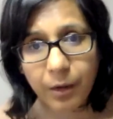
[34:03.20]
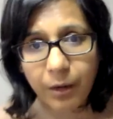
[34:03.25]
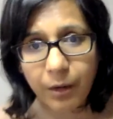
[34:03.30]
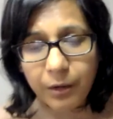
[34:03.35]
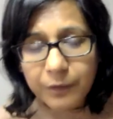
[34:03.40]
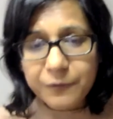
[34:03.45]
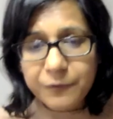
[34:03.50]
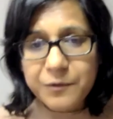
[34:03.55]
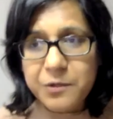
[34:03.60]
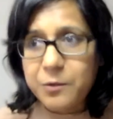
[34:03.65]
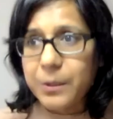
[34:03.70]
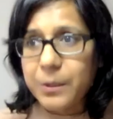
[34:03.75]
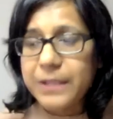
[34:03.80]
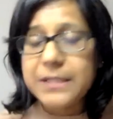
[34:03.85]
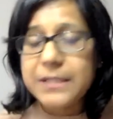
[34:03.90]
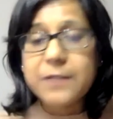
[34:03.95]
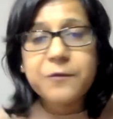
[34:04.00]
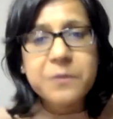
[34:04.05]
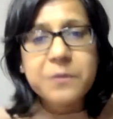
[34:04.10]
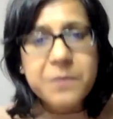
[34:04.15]
off to like
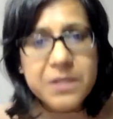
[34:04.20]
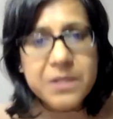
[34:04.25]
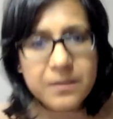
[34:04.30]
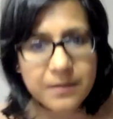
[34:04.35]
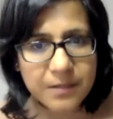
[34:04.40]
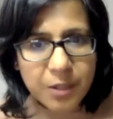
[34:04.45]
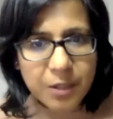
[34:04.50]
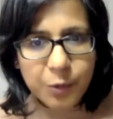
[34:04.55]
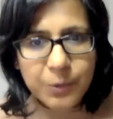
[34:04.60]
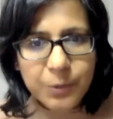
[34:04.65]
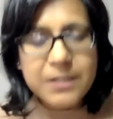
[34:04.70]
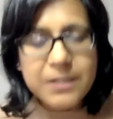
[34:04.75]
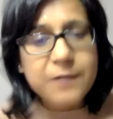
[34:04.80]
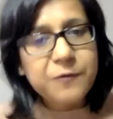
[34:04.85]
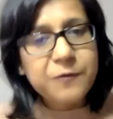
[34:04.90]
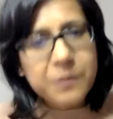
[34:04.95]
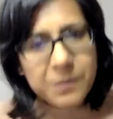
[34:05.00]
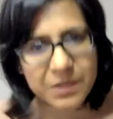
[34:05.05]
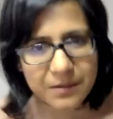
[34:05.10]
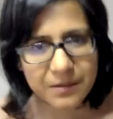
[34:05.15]
different business units,
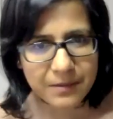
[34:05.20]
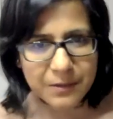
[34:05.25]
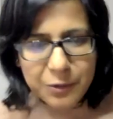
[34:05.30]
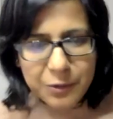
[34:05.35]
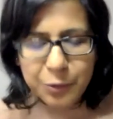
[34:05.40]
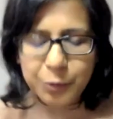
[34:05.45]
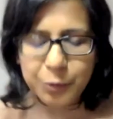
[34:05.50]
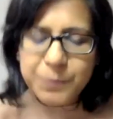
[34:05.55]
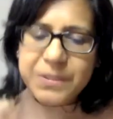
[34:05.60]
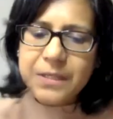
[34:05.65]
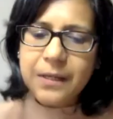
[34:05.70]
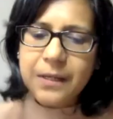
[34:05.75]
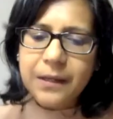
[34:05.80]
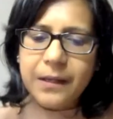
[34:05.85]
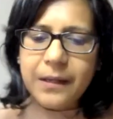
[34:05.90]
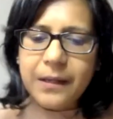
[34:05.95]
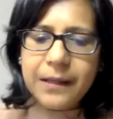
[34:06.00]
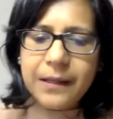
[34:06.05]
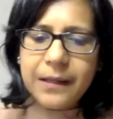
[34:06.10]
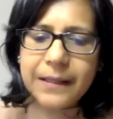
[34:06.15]
different business groups.
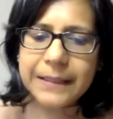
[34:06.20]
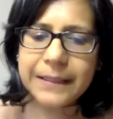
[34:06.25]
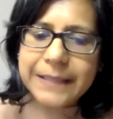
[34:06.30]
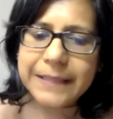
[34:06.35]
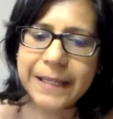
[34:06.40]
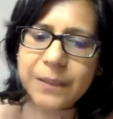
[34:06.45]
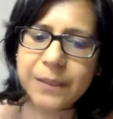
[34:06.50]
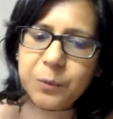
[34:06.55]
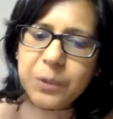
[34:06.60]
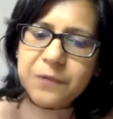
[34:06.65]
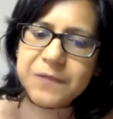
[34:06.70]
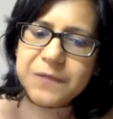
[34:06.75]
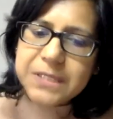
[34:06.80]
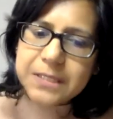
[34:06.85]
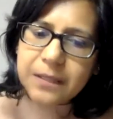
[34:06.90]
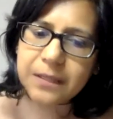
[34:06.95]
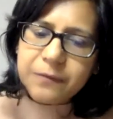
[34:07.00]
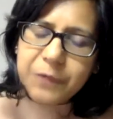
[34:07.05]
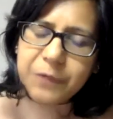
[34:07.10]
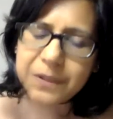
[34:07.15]
Then we
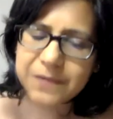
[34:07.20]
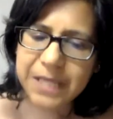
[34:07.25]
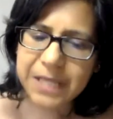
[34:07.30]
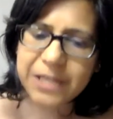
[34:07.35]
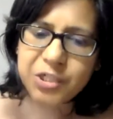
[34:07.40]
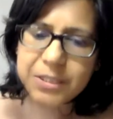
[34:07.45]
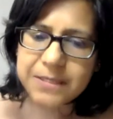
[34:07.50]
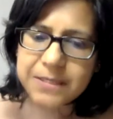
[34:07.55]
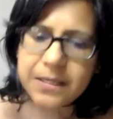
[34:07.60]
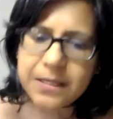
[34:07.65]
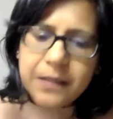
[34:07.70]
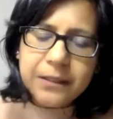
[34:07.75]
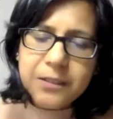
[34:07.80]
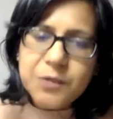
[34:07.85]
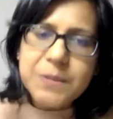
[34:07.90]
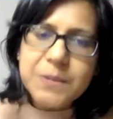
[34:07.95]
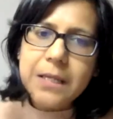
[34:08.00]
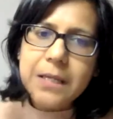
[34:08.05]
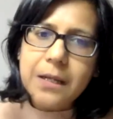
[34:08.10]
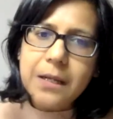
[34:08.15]
have actually starting
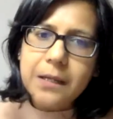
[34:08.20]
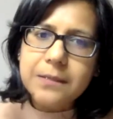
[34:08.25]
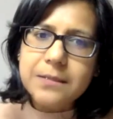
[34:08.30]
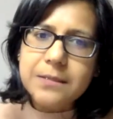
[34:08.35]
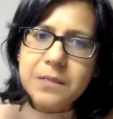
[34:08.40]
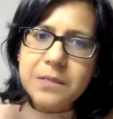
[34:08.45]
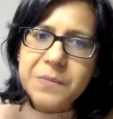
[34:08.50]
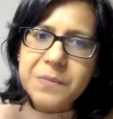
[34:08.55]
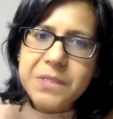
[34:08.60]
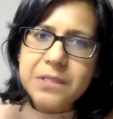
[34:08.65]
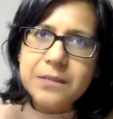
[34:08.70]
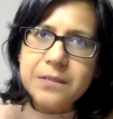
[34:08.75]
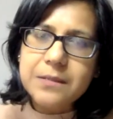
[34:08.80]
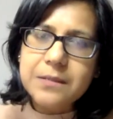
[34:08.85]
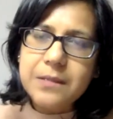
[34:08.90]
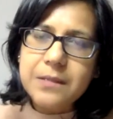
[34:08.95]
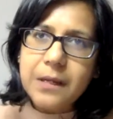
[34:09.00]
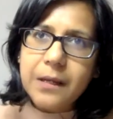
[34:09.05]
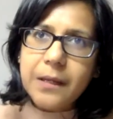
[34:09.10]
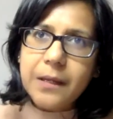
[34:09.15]
to see
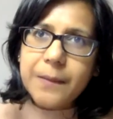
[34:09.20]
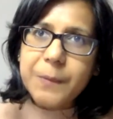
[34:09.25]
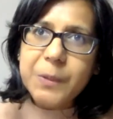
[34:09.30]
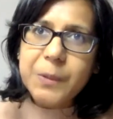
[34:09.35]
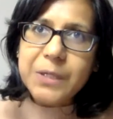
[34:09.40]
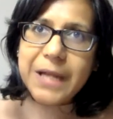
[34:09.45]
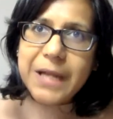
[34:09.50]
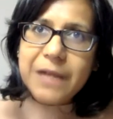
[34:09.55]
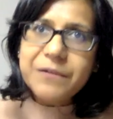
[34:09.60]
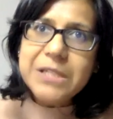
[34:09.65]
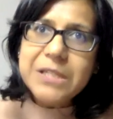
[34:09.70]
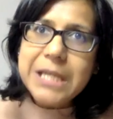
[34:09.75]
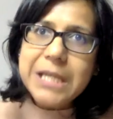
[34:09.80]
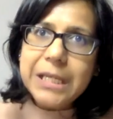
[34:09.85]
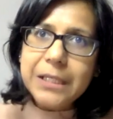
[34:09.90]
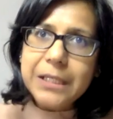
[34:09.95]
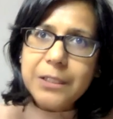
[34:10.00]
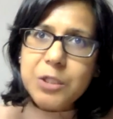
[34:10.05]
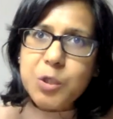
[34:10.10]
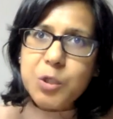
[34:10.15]
customers
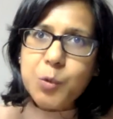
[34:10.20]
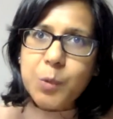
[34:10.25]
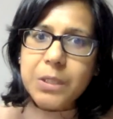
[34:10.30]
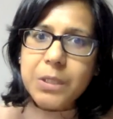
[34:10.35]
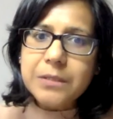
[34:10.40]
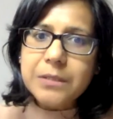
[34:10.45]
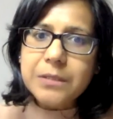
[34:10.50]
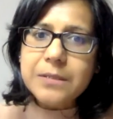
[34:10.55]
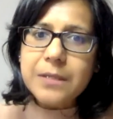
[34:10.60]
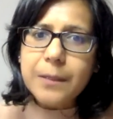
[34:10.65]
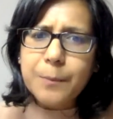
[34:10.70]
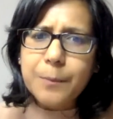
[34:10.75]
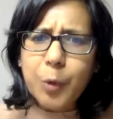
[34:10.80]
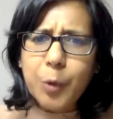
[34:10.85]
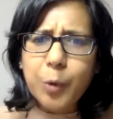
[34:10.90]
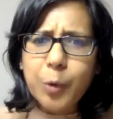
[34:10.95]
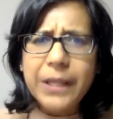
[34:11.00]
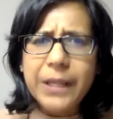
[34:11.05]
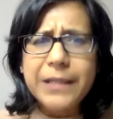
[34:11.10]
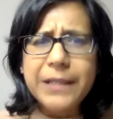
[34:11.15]
gravitating towards a
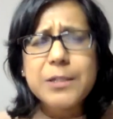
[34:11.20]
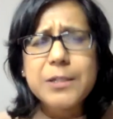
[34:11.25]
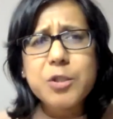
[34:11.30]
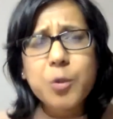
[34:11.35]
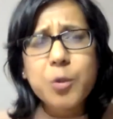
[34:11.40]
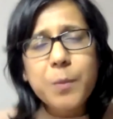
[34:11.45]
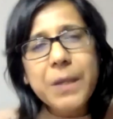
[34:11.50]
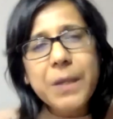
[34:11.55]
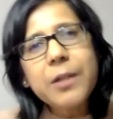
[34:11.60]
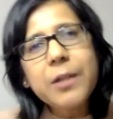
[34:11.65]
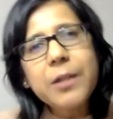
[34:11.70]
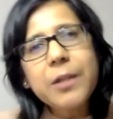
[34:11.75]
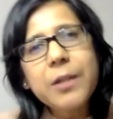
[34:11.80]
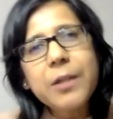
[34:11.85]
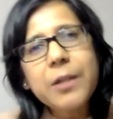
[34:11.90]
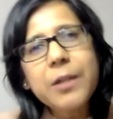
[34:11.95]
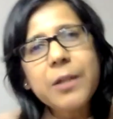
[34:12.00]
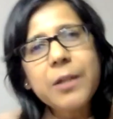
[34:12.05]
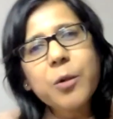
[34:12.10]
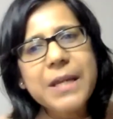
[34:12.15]
more like a
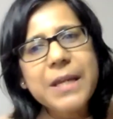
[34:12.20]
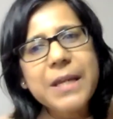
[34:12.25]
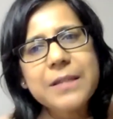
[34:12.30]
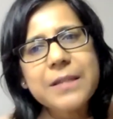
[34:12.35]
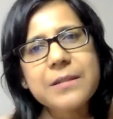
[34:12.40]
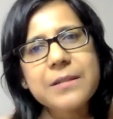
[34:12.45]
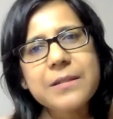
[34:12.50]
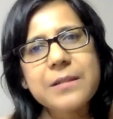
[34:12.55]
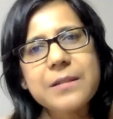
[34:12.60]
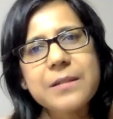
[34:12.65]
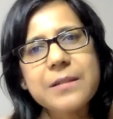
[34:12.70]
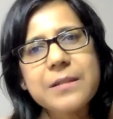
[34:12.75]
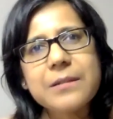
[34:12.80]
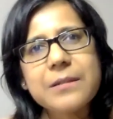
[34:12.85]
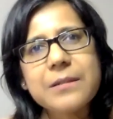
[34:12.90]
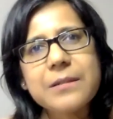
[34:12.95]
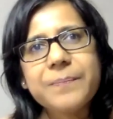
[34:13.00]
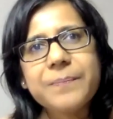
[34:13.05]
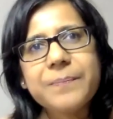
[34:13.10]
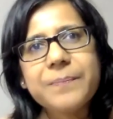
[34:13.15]
domain-oriented
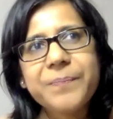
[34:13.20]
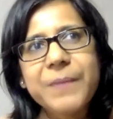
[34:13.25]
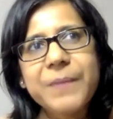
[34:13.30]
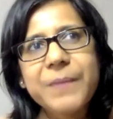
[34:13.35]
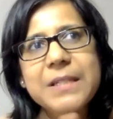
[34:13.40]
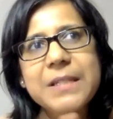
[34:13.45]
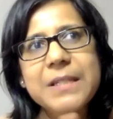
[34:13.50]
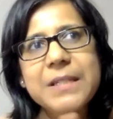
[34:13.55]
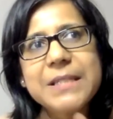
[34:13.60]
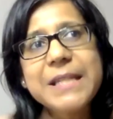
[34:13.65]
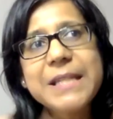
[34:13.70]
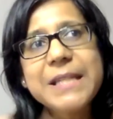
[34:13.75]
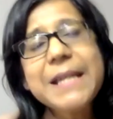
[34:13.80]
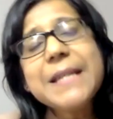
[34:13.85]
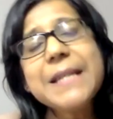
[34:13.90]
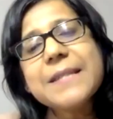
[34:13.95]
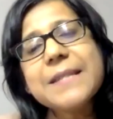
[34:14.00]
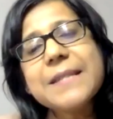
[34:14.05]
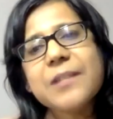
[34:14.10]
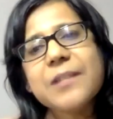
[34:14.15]
decentralization
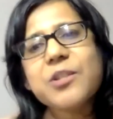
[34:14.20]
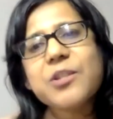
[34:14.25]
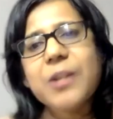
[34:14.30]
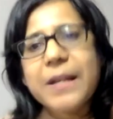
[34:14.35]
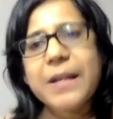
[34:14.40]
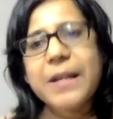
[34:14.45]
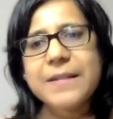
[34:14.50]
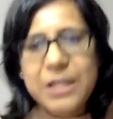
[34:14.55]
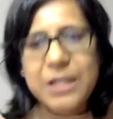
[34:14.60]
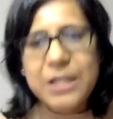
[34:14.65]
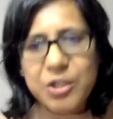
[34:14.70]
of the data.